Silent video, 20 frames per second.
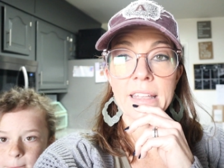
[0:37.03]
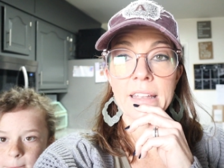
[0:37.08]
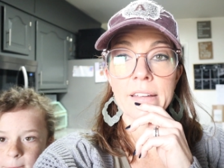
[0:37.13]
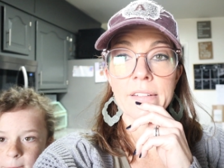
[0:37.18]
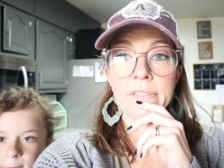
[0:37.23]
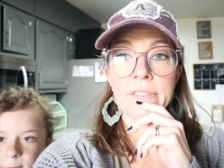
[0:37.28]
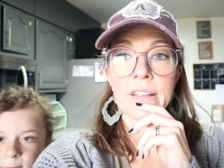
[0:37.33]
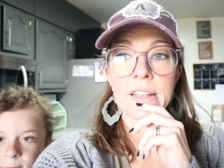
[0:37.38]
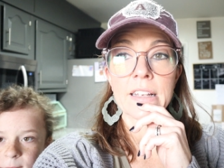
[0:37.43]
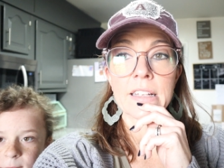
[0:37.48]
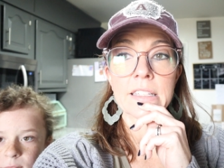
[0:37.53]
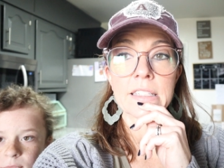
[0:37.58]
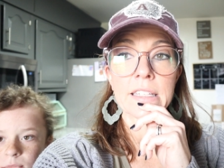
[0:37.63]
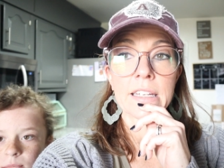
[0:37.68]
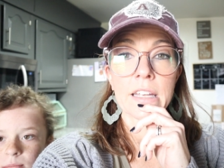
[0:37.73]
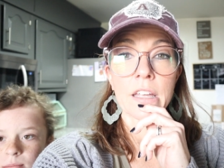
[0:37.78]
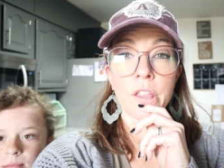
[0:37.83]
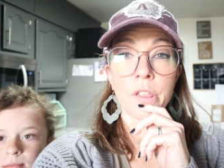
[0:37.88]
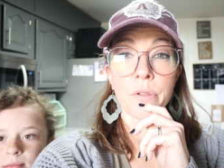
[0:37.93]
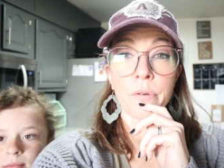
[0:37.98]
live, it is
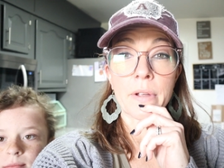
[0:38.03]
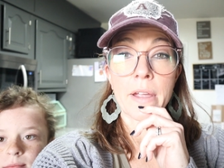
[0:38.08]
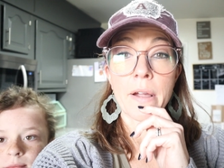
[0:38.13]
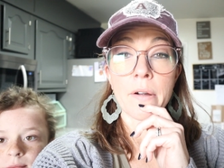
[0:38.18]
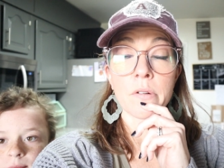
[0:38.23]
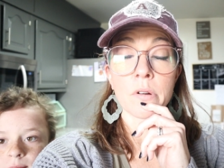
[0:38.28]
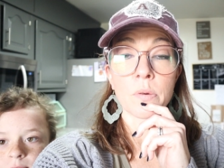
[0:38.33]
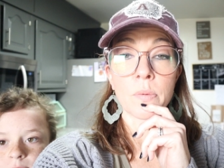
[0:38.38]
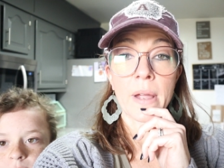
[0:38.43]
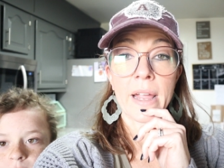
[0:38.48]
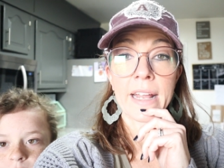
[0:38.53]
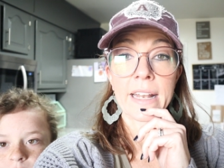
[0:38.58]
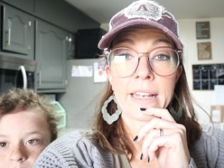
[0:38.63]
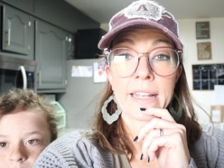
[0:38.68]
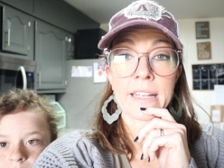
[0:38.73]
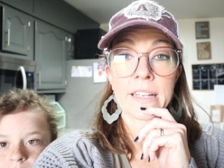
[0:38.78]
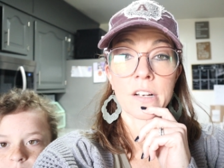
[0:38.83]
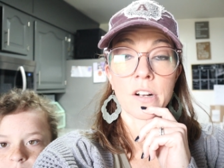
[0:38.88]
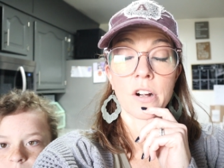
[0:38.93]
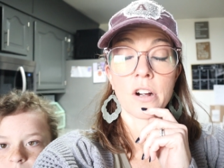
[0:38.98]
like a three hour
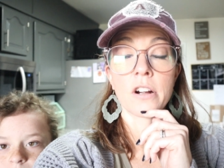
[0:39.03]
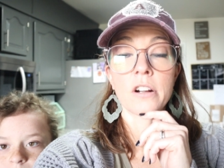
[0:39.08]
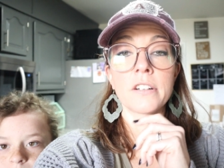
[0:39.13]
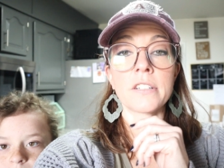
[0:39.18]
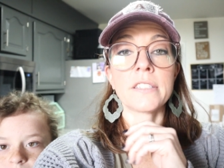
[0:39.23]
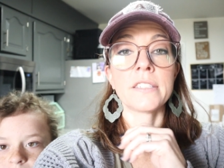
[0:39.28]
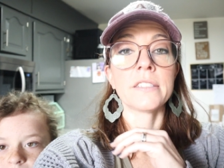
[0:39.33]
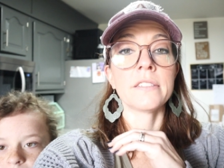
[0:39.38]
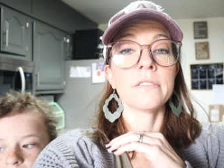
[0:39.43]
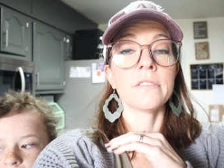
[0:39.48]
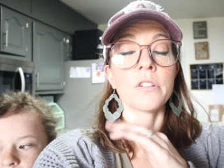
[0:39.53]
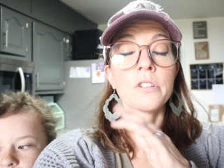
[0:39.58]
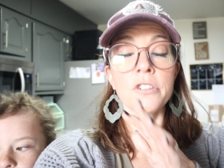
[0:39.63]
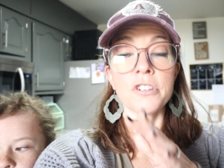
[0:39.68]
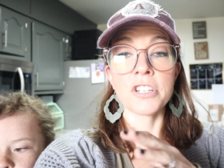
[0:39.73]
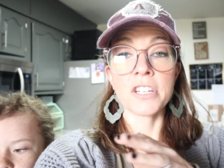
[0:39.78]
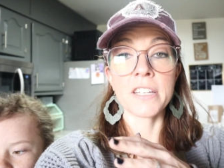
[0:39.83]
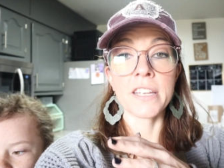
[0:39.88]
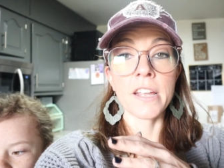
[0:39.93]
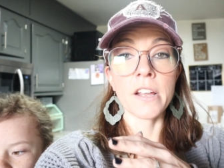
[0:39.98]
wait at our
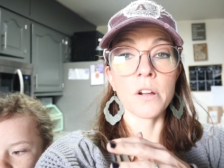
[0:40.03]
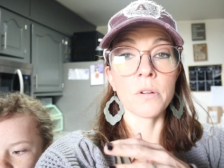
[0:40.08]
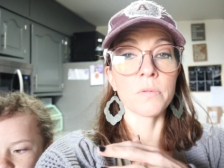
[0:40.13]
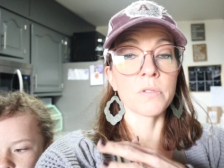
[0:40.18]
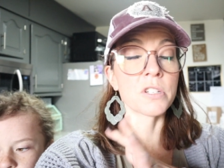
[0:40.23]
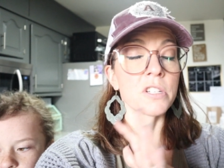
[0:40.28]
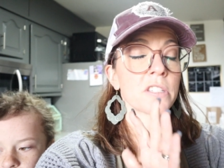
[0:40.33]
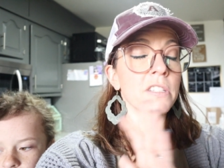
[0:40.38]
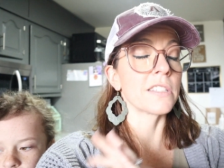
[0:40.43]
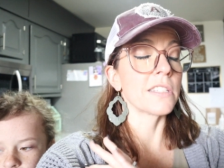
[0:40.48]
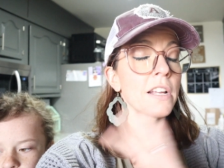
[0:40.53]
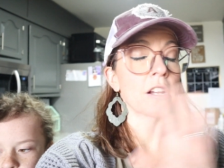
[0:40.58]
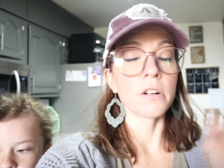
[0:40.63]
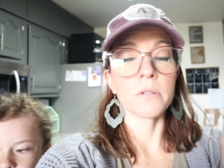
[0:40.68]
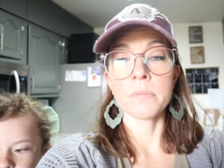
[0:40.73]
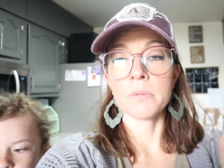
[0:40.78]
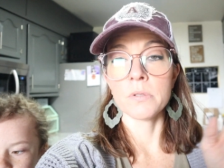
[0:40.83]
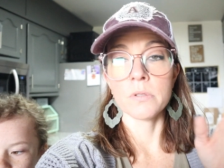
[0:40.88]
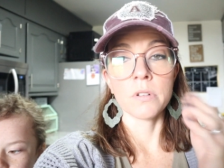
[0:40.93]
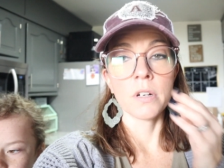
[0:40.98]
urgent care, which is a
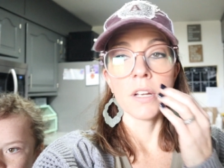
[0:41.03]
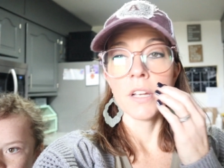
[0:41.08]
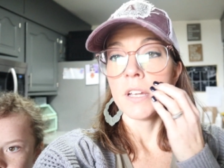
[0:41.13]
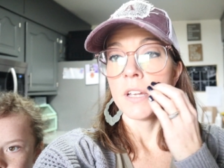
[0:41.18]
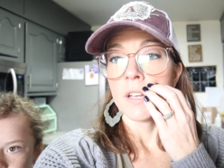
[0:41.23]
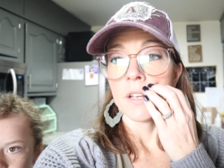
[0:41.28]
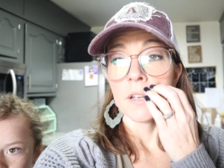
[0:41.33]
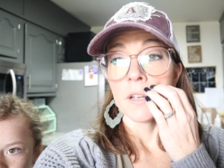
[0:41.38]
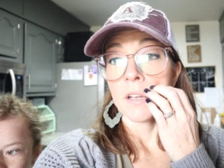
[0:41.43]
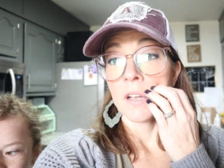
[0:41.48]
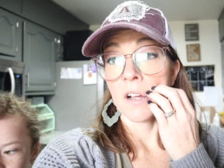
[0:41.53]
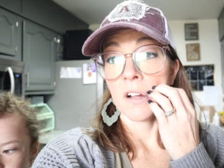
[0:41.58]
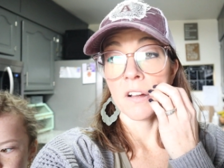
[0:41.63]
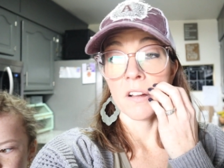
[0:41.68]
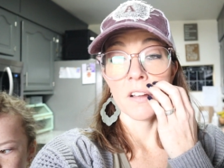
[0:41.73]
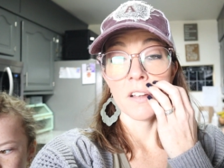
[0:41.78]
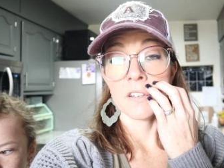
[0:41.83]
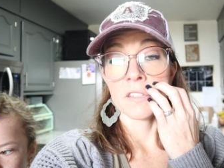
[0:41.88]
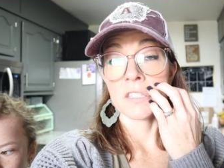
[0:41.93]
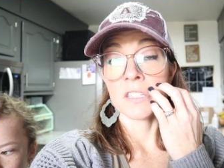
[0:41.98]
terrible,
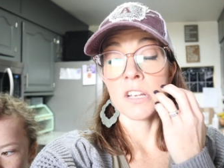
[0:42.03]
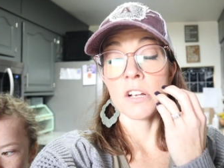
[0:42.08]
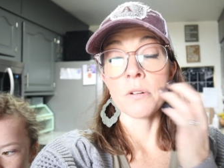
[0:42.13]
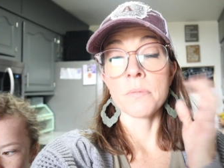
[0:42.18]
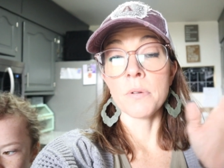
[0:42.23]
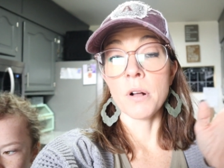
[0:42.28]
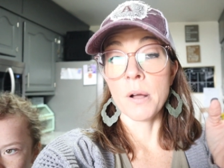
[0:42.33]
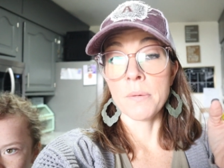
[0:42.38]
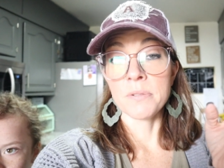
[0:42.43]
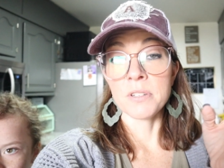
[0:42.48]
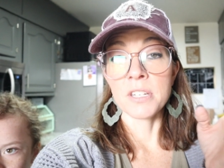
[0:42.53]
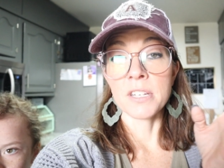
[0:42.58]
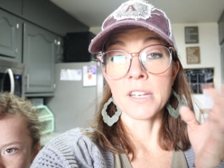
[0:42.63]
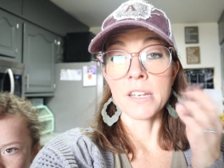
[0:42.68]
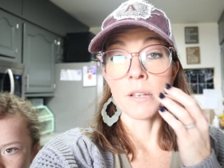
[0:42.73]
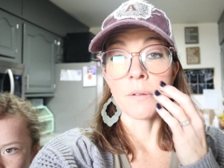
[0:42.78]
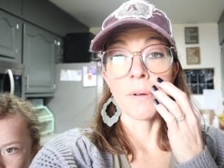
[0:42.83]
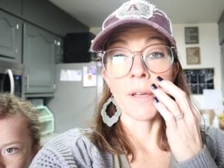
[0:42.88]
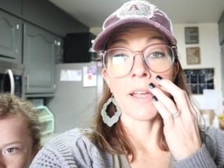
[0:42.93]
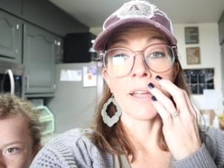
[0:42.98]
uh, it's a terrible option
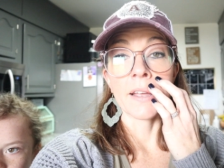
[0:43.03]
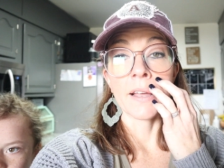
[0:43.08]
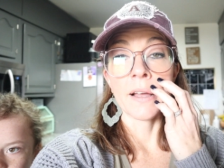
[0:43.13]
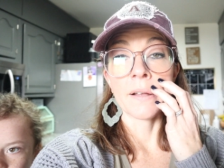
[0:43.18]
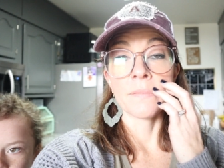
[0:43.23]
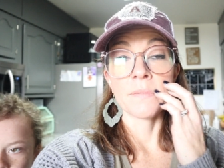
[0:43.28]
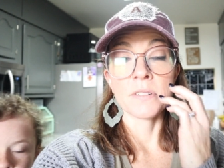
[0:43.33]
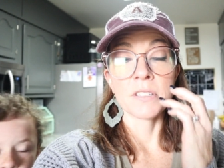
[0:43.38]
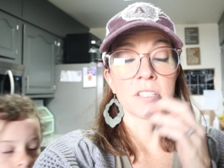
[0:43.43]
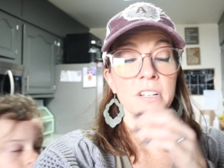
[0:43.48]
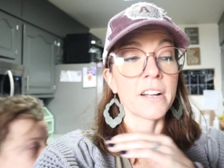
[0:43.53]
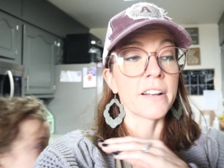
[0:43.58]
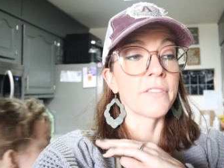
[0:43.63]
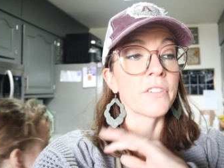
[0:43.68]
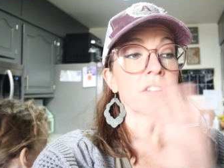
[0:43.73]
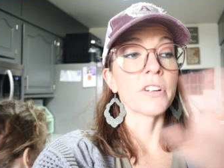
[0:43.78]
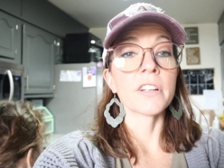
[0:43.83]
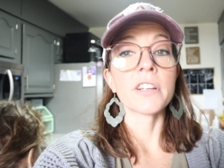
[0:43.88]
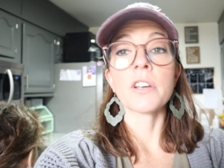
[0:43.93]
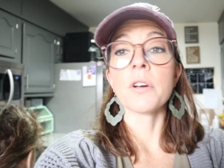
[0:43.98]
anyway. I'm just not
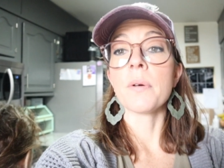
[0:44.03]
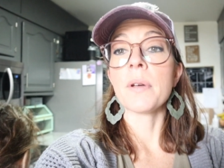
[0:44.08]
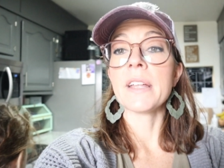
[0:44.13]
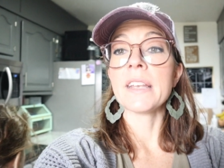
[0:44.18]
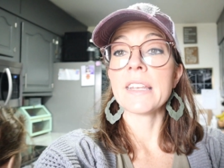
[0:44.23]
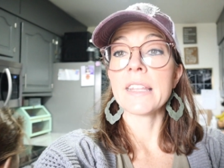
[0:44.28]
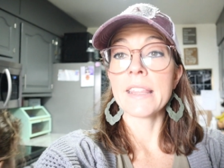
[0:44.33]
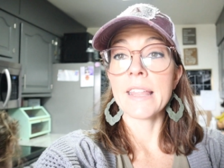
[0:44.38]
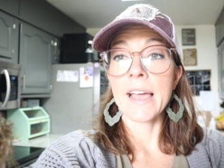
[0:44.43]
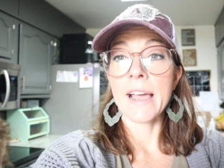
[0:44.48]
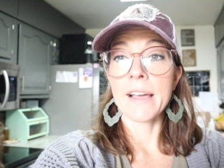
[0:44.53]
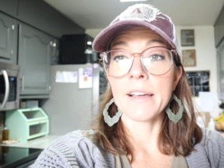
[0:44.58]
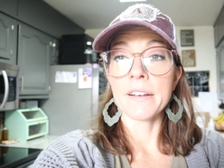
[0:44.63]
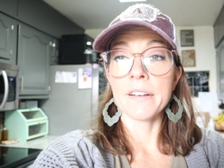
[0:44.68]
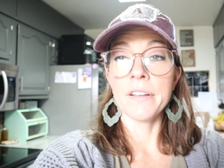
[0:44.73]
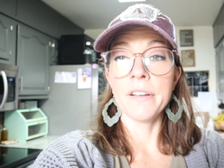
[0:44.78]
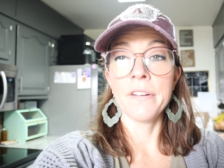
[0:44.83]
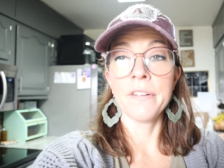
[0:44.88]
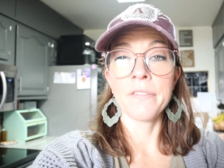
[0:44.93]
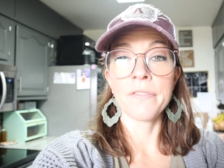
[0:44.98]
even going to go into
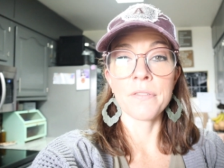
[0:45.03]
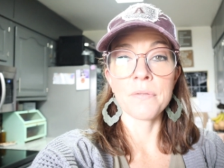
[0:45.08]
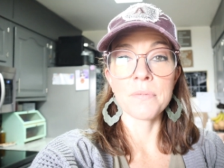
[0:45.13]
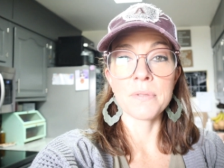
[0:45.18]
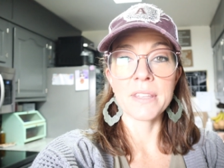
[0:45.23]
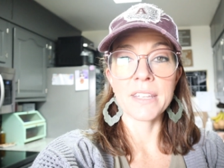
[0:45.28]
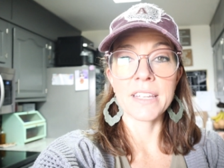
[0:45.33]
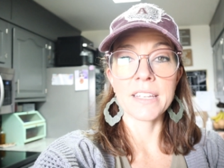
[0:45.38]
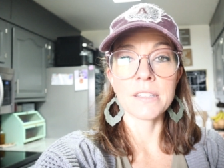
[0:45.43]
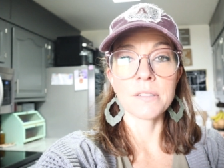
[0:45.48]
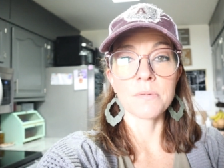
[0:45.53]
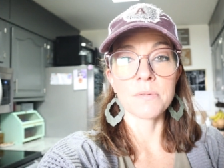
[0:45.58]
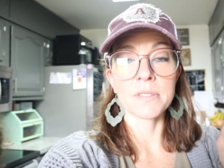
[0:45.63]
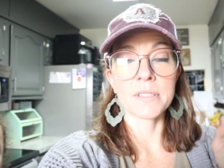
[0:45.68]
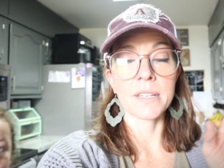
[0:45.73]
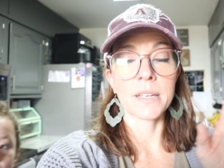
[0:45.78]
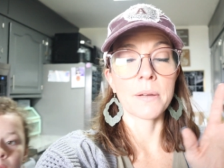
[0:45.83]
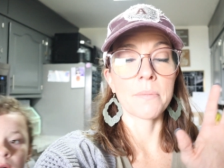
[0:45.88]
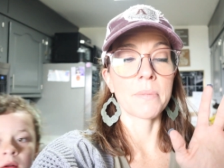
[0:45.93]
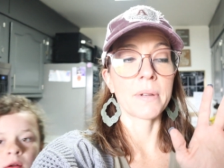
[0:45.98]
that from when the kids were
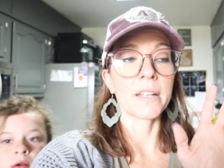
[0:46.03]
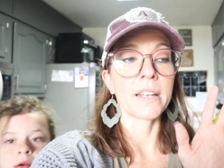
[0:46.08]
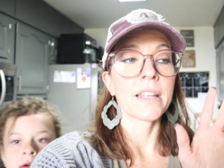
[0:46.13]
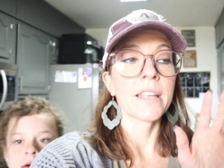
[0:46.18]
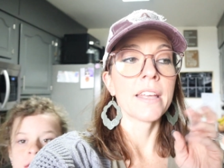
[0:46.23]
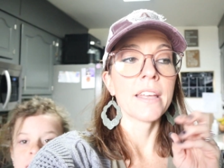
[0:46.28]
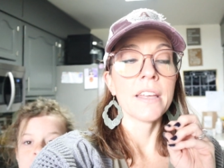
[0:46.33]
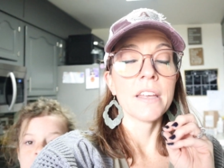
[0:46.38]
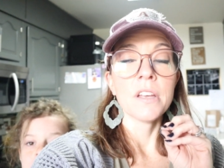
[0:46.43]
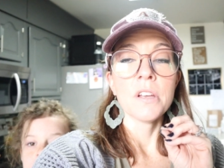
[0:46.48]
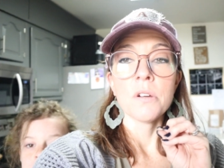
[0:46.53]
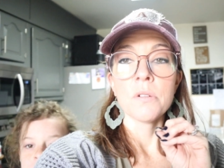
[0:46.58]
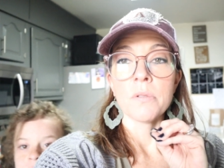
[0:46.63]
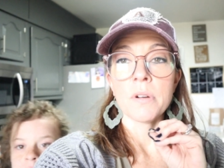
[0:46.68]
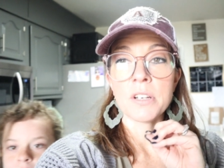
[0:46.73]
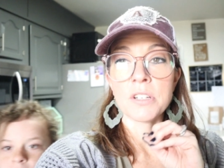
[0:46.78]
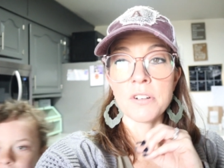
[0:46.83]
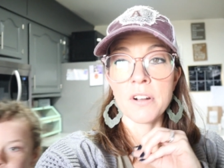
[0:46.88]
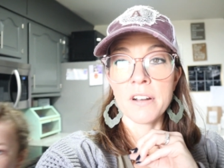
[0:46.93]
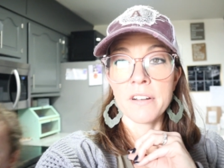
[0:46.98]
sick, but
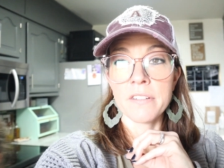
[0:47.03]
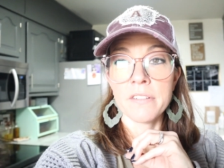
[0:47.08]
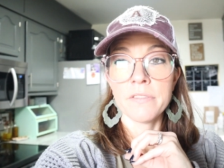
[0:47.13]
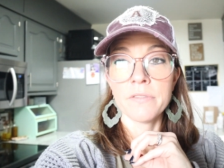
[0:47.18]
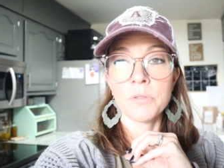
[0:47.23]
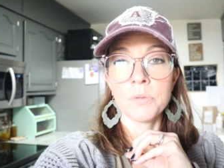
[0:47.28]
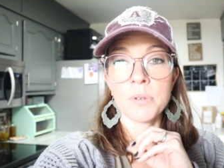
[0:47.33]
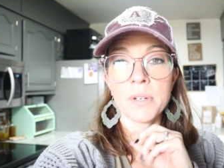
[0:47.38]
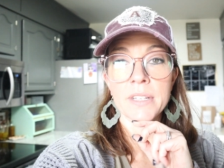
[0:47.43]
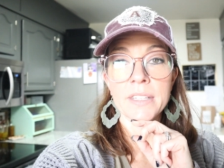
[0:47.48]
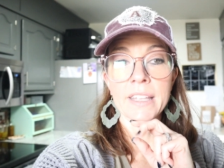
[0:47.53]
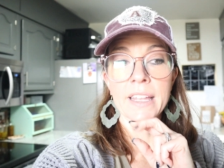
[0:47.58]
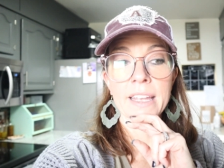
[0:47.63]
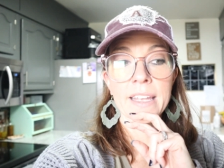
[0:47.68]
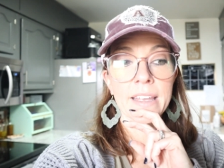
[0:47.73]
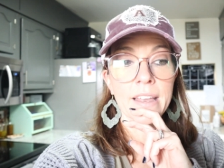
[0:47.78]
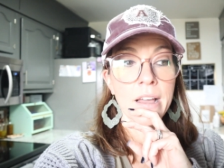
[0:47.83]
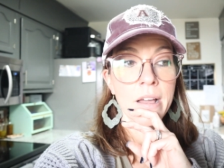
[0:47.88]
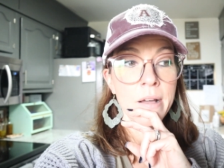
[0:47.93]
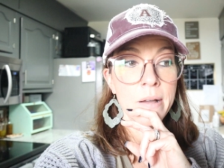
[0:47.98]
I try to avoid
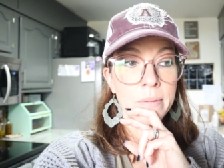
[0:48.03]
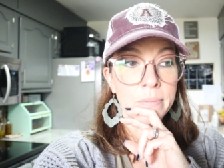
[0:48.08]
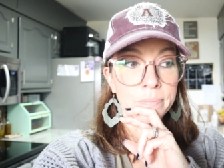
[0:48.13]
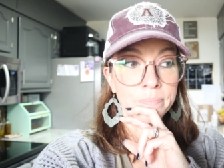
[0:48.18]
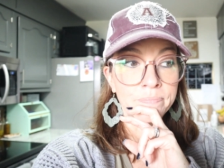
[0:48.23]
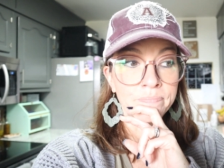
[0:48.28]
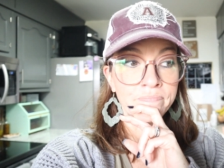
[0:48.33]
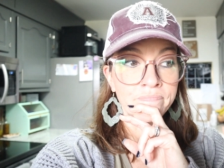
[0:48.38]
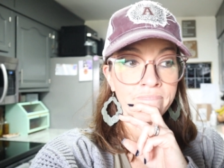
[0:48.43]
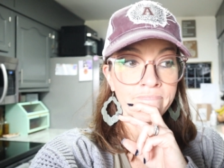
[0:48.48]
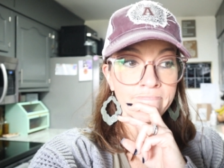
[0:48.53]
like, um,